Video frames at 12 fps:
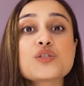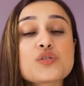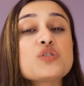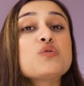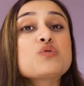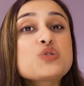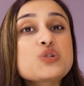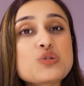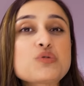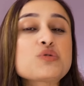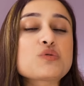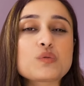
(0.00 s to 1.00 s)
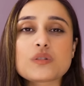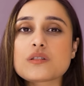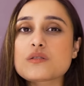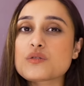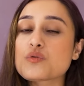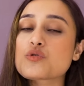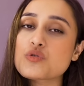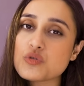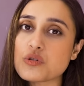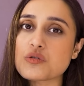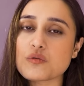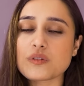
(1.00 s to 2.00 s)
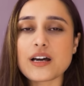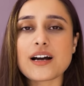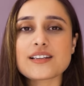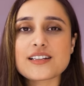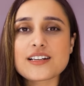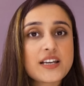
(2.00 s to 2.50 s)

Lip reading: So you should do this. You should do that.